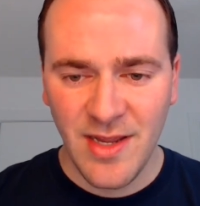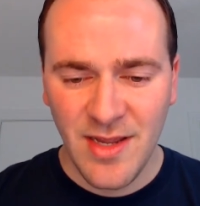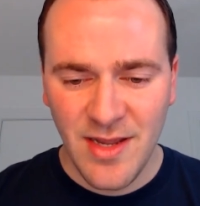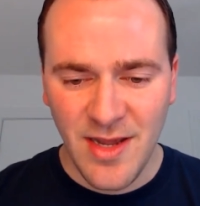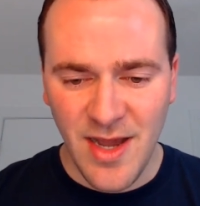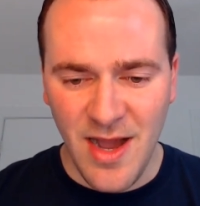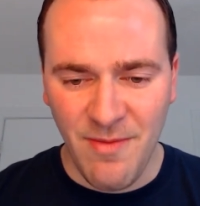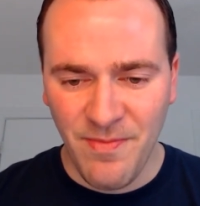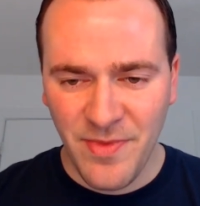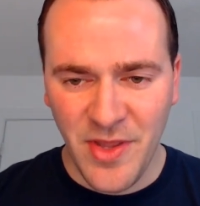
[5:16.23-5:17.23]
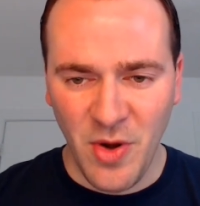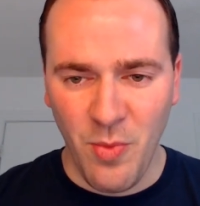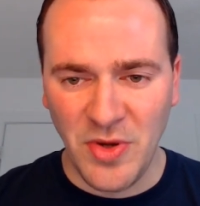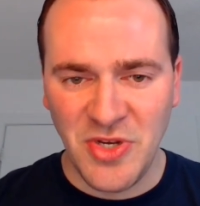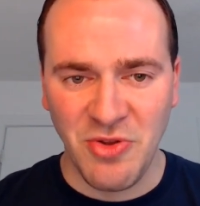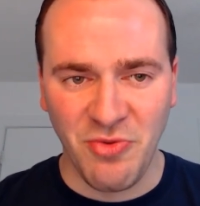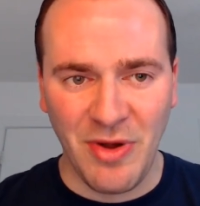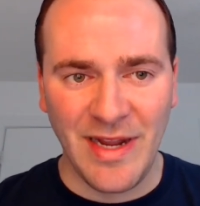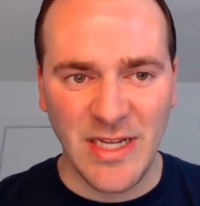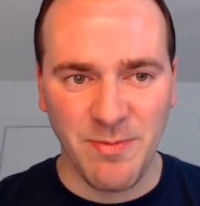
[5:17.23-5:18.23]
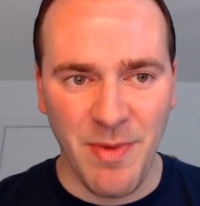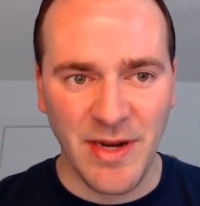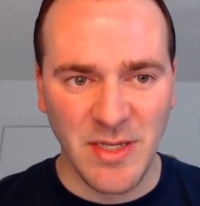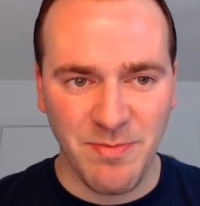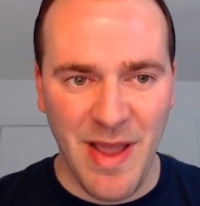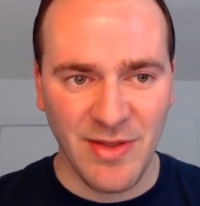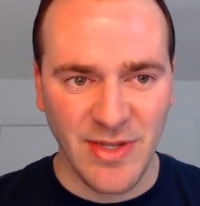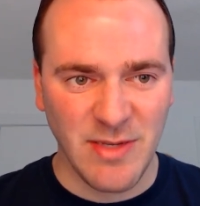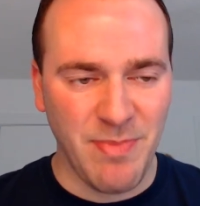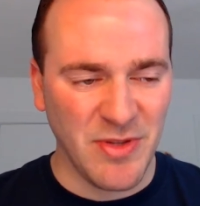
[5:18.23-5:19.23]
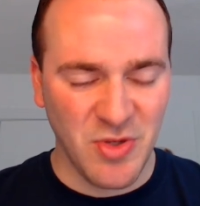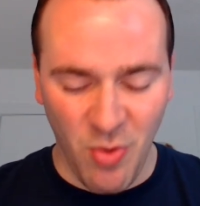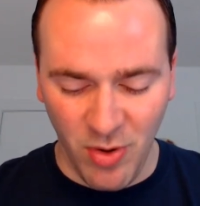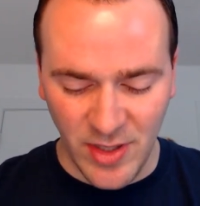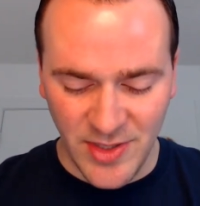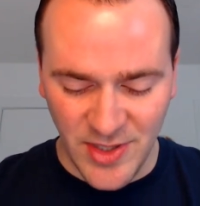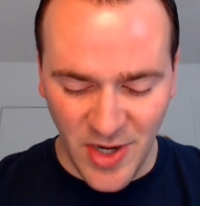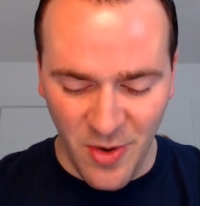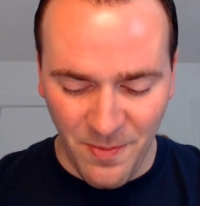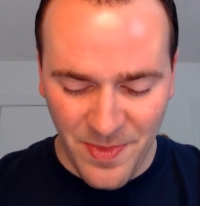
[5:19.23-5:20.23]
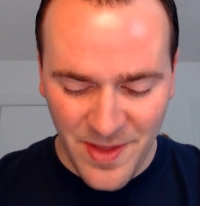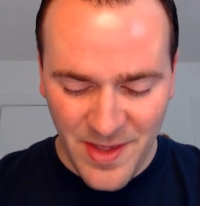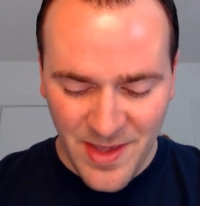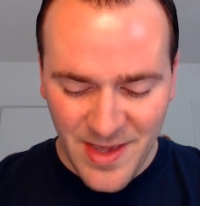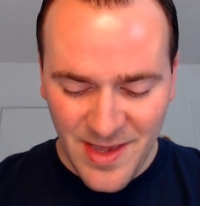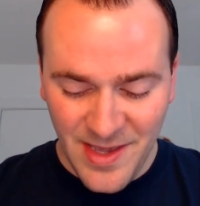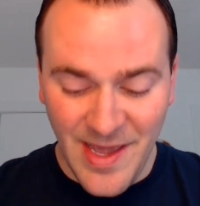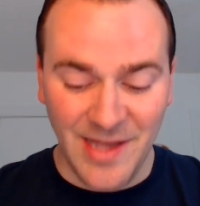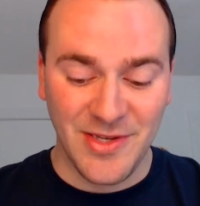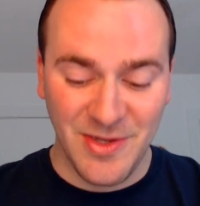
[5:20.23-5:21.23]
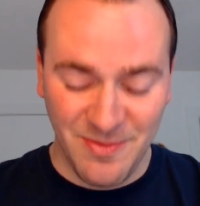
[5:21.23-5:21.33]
1, 2, 3 innings, but he's at least been scoreless. So, yes.